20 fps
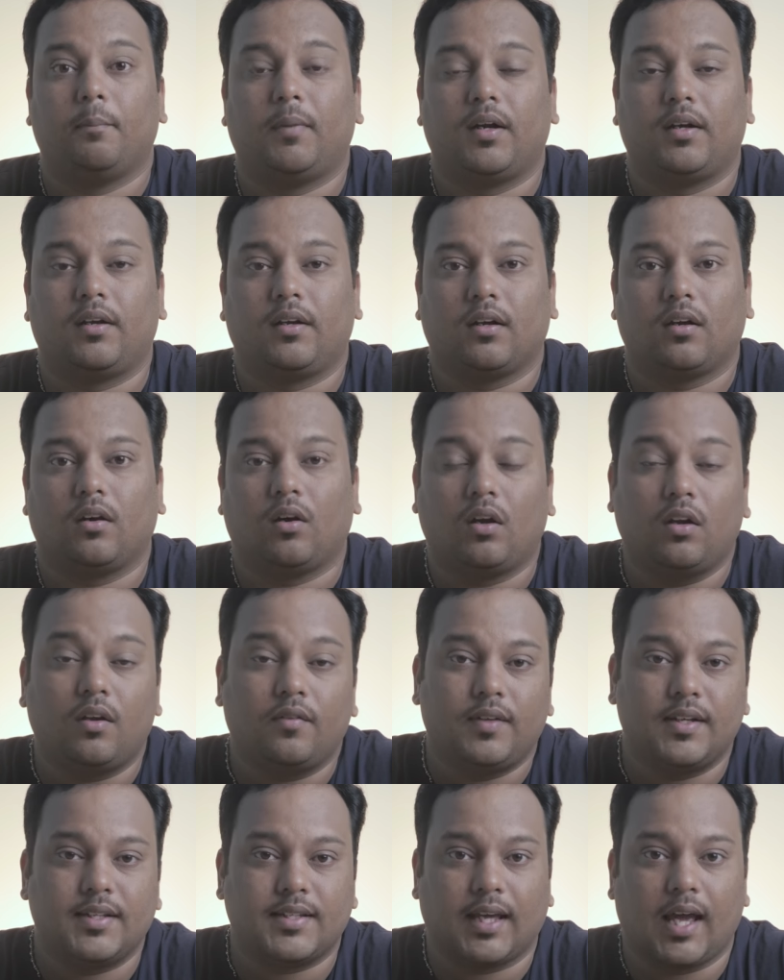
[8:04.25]
But all
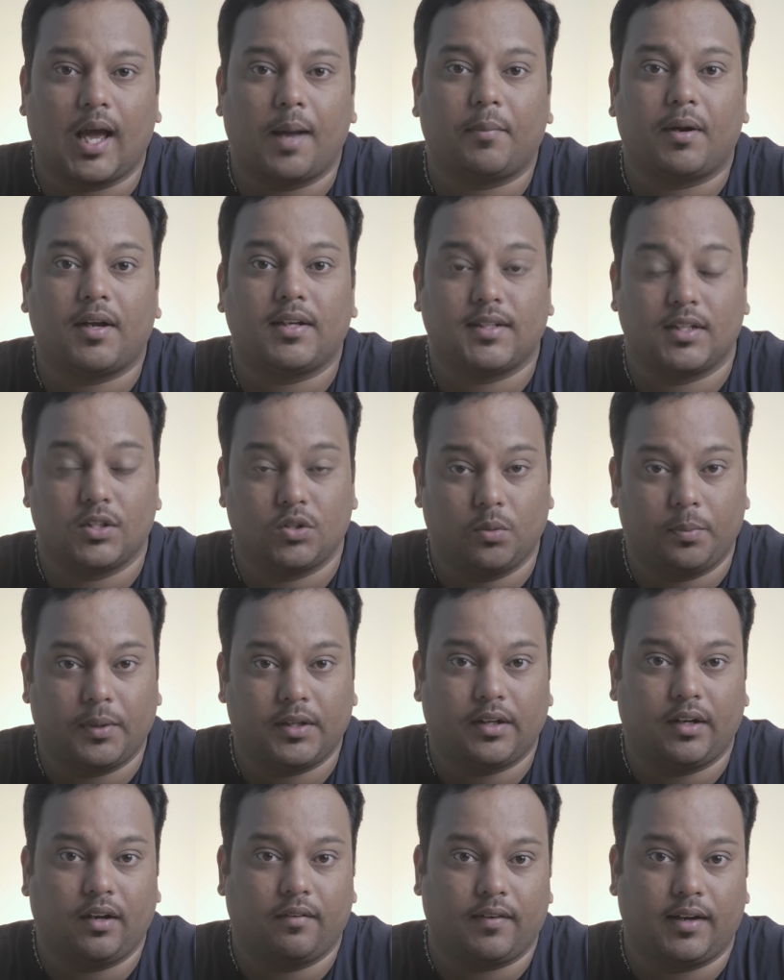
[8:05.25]
of these cameras are
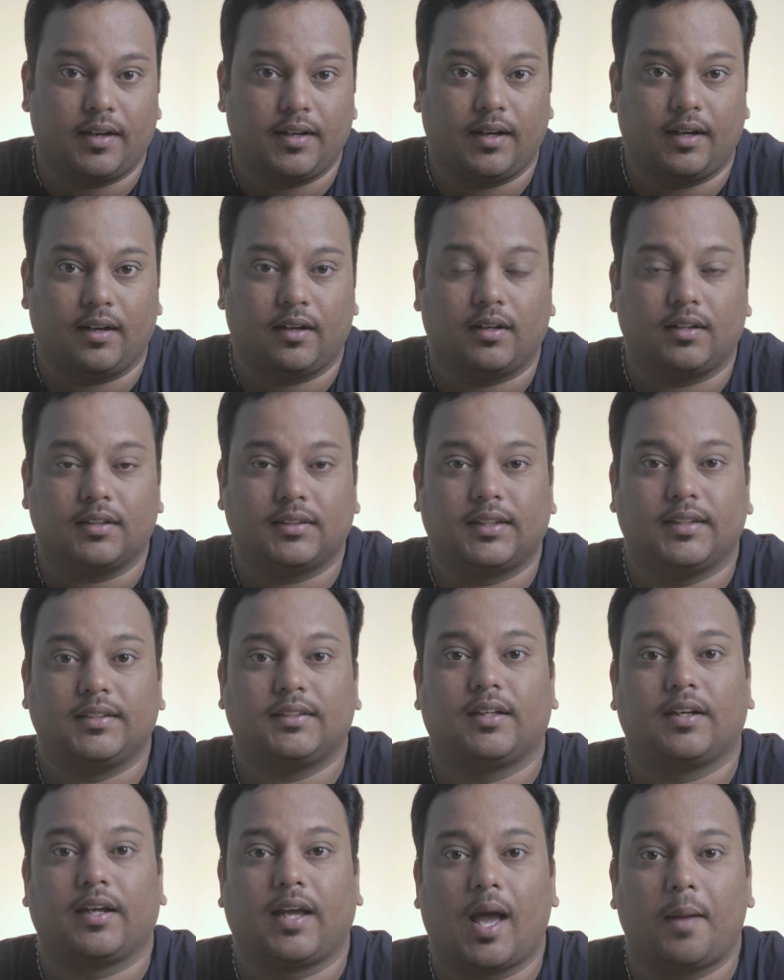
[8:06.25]
Super thirty-five uh,
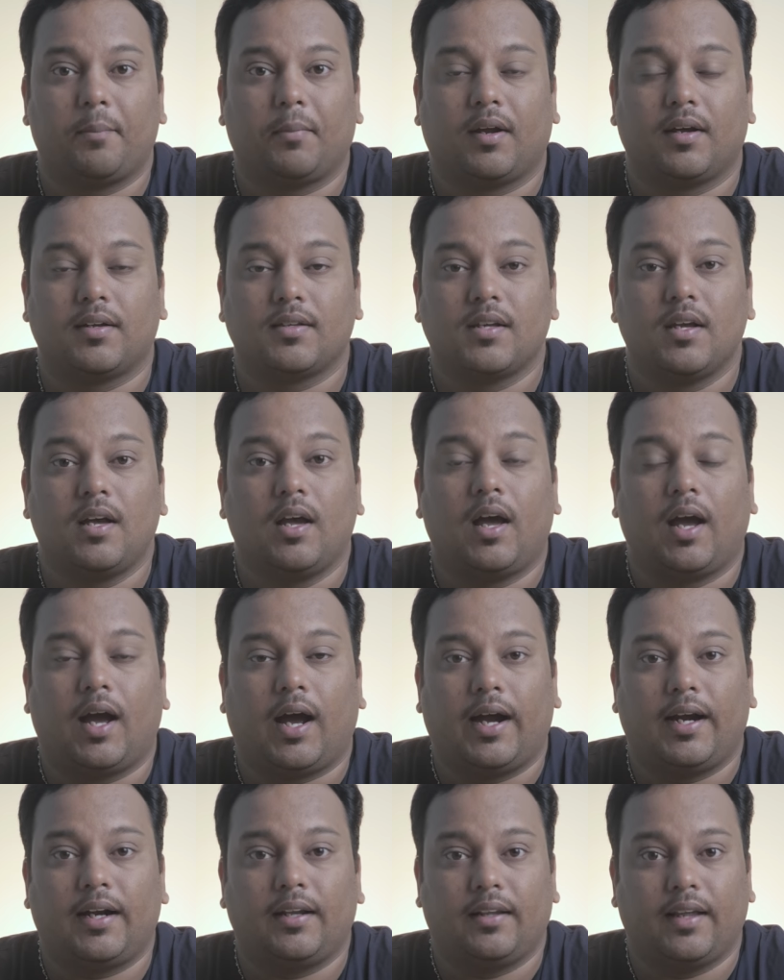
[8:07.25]
sensor cameras,
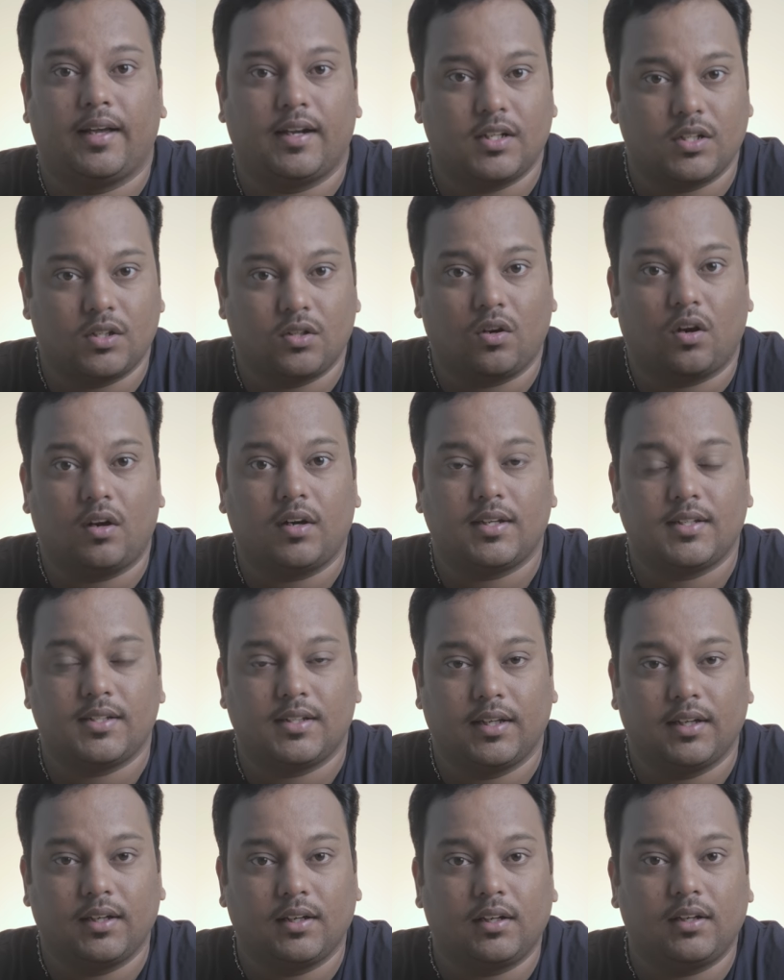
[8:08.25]
and there is not a
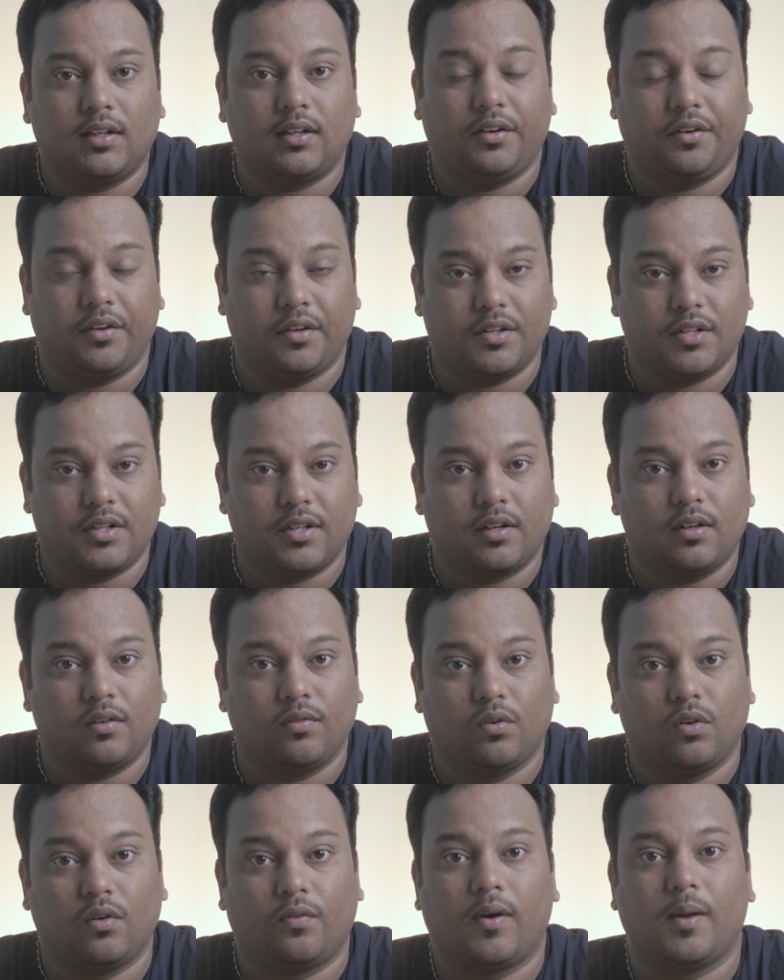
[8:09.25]
single digital
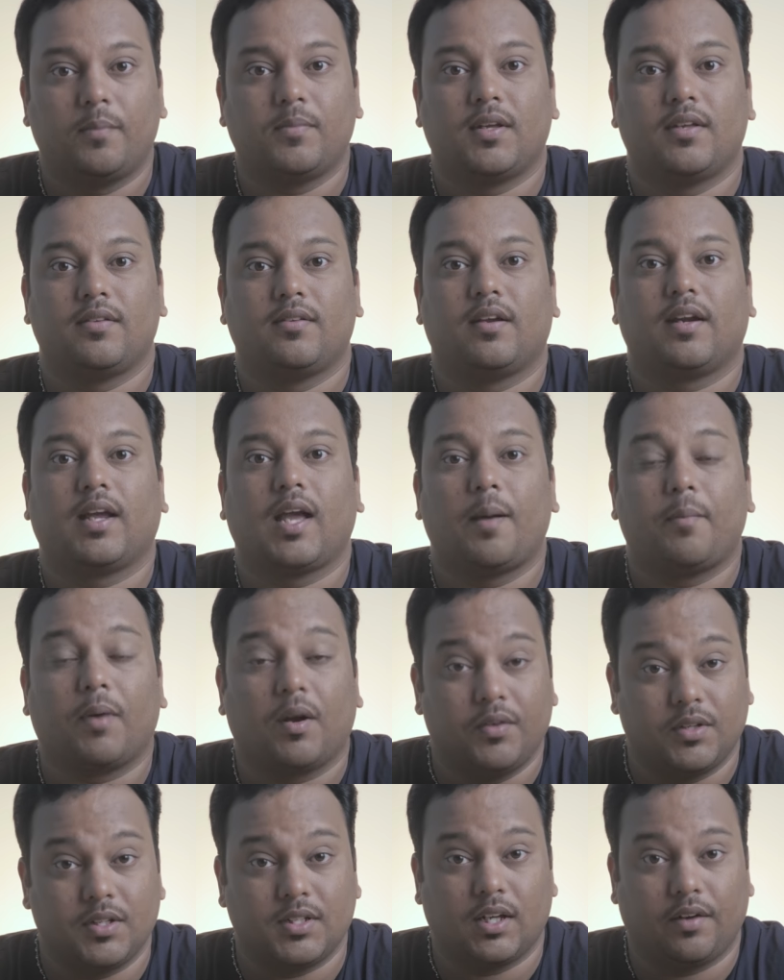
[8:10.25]
full frame sensor
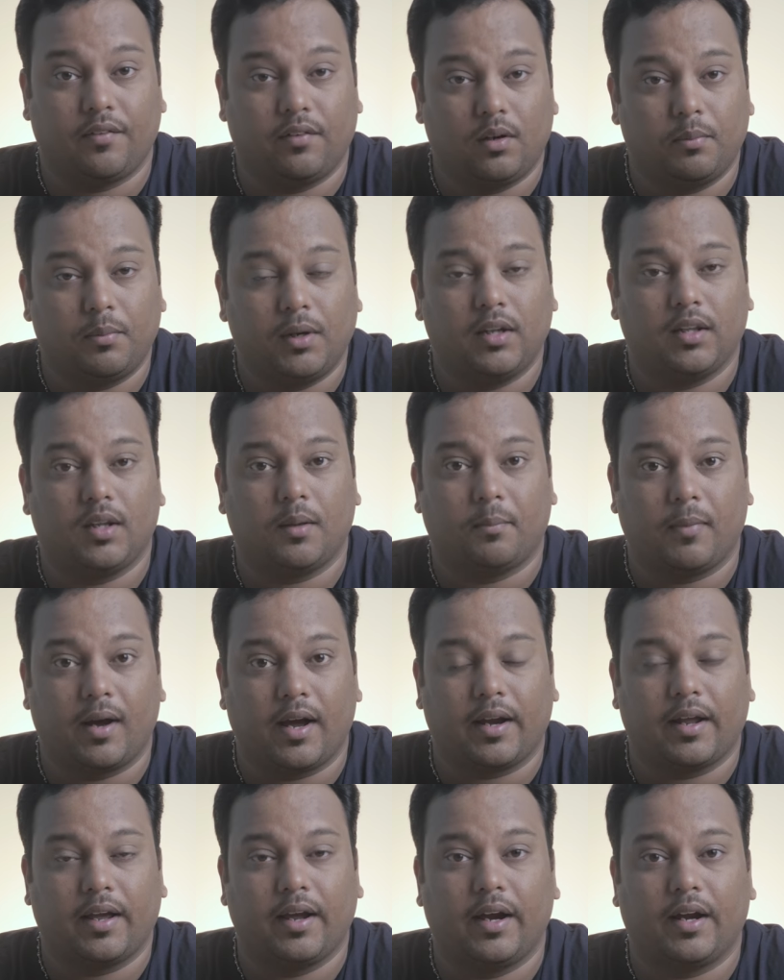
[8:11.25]
camera which is available in the
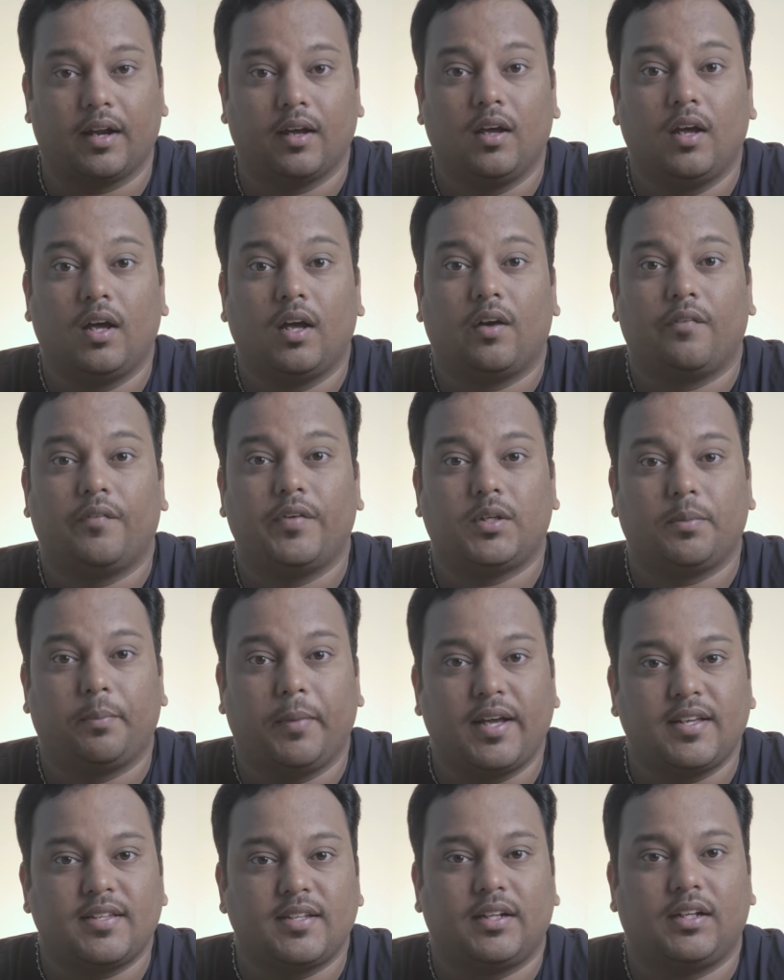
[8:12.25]
market, which
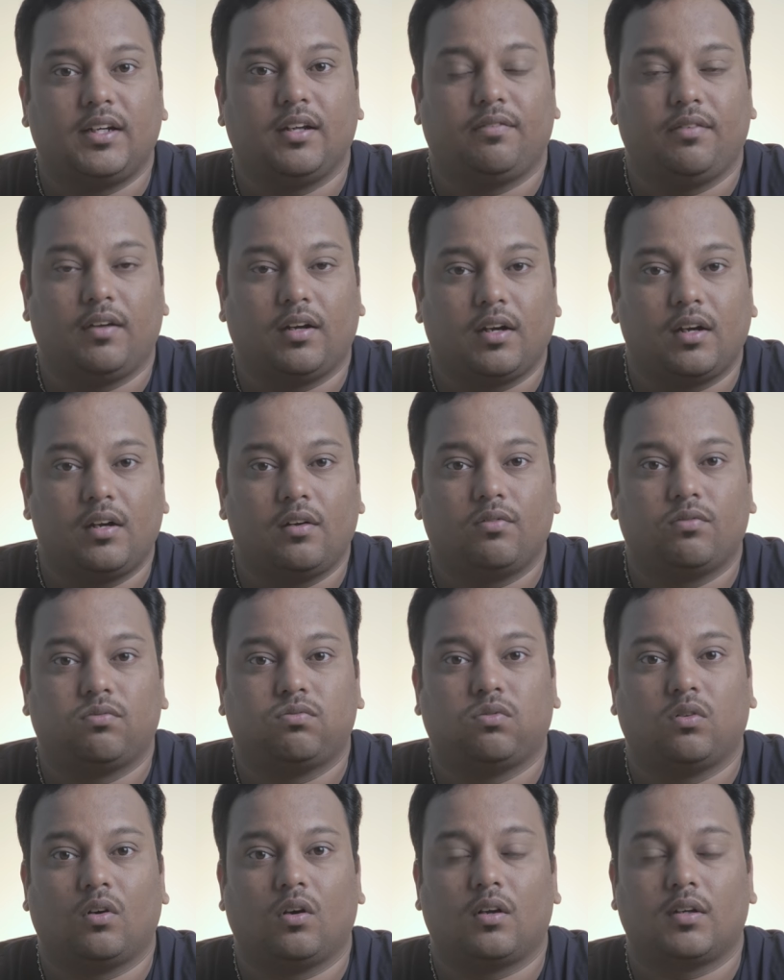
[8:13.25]
makes it difficult
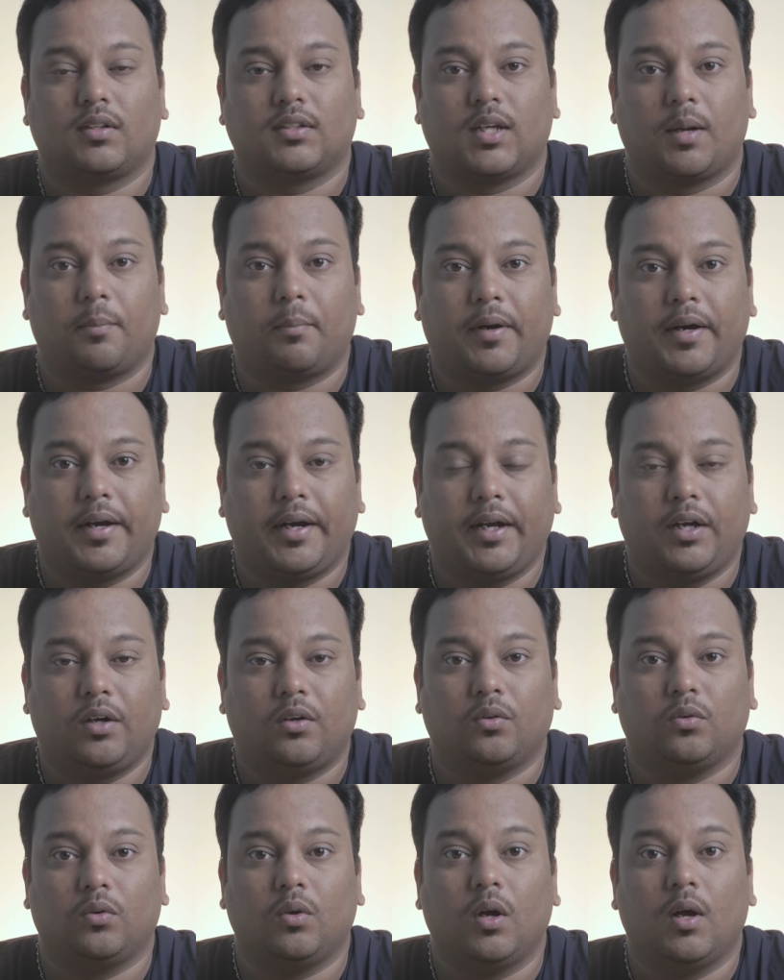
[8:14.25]
for somebody
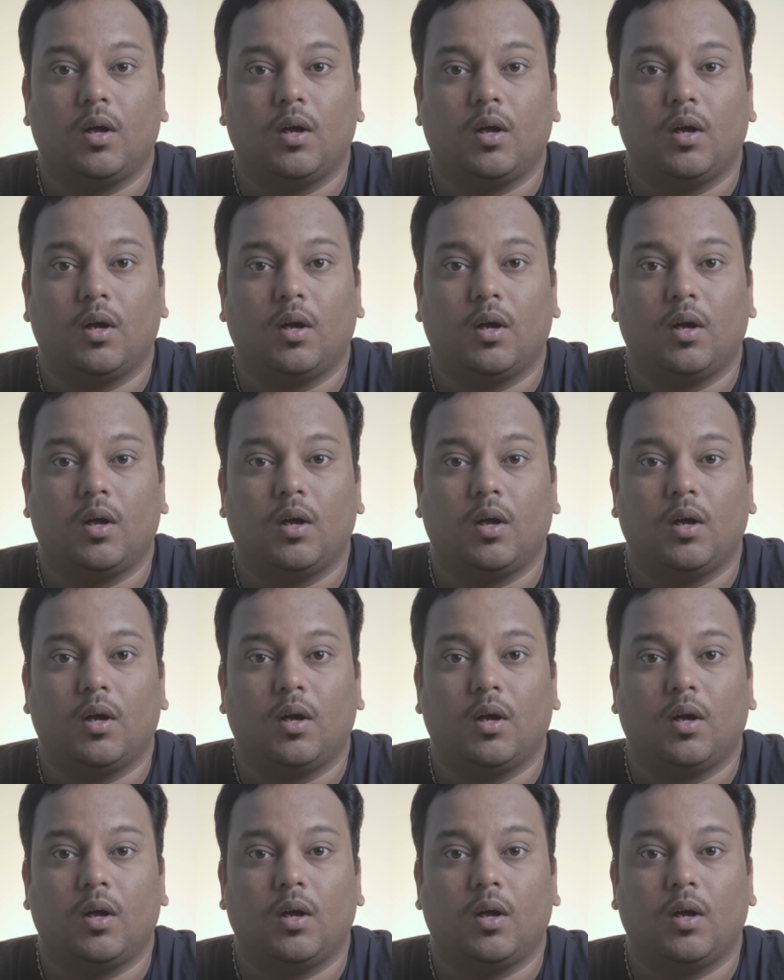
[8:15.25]
to